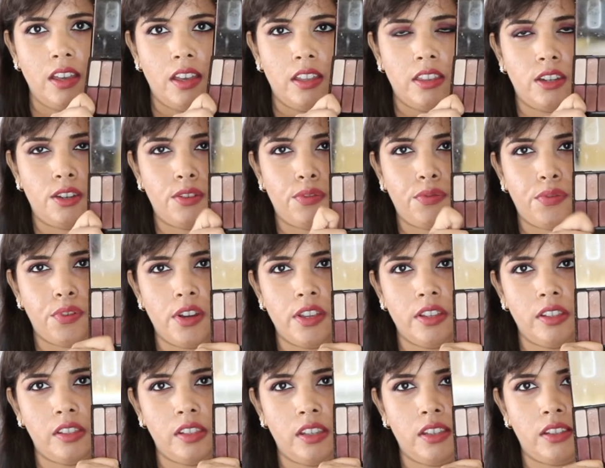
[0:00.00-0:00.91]
The
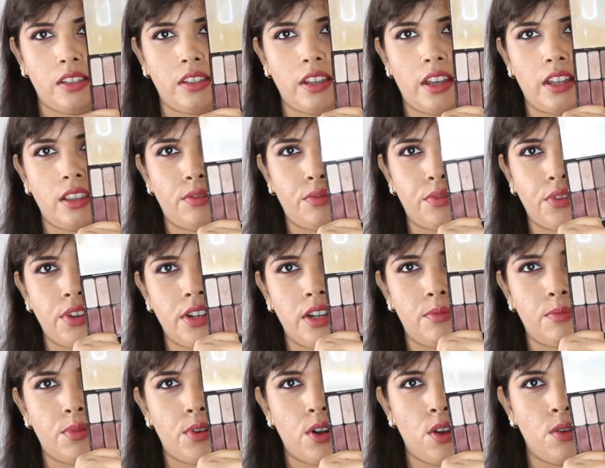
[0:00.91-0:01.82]
difference is that the
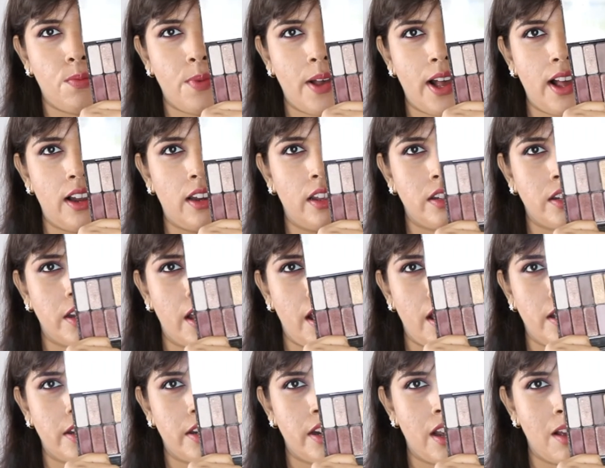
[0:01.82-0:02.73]
Freedom Pro palette had an